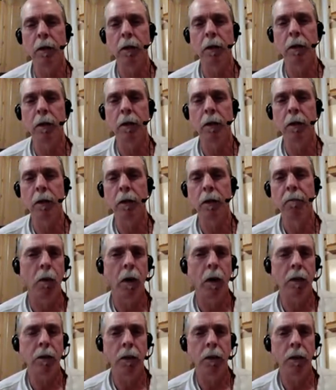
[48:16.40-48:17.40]
I
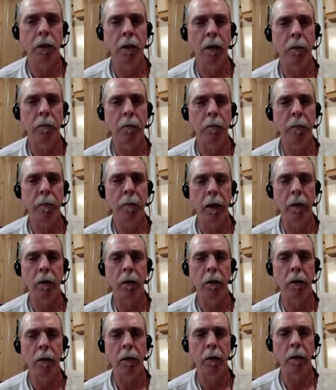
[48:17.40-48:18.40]
had been watching a
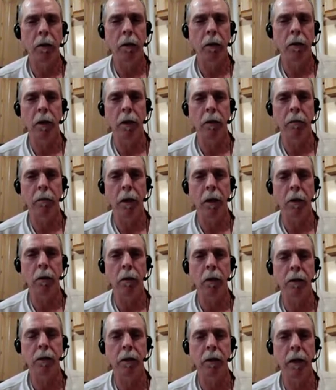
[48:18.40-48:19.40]
pair. There were a
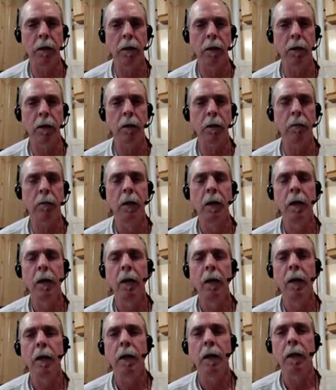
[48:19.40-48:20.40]
pair of owlets that
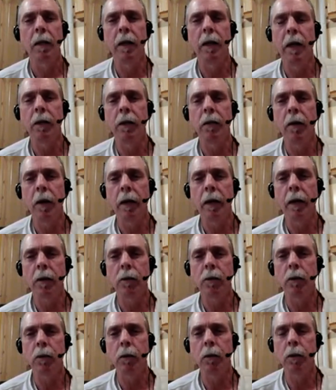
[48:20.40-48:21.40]
year. That
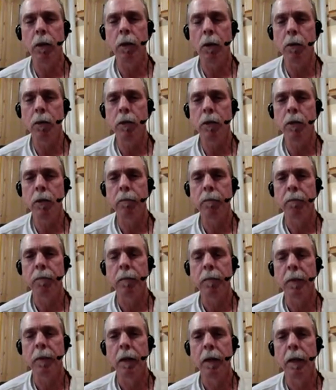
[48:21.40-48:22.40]
year I got too
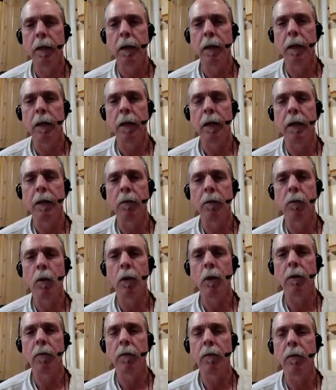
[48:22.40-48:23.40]
close,
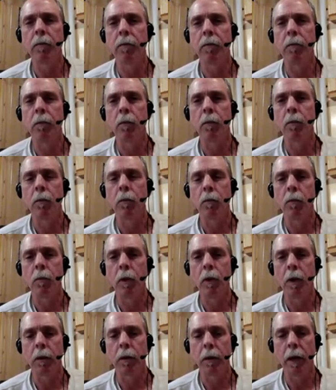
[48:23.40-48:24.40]
and one of them
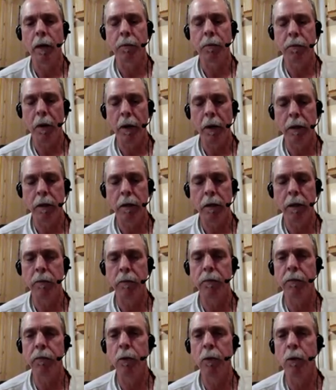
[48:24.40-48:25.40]
uh, got
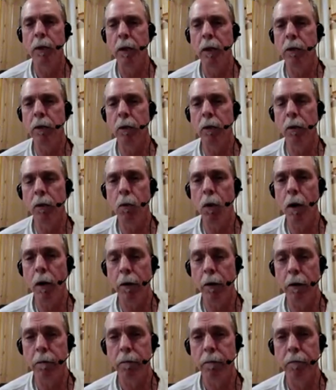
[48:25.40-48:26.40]
frightened and flew into
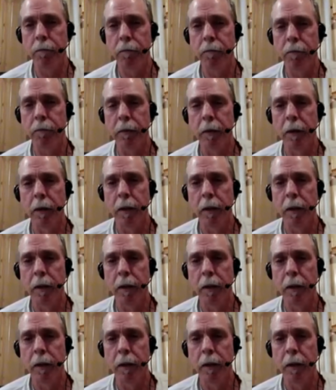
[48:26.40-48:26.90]
the water.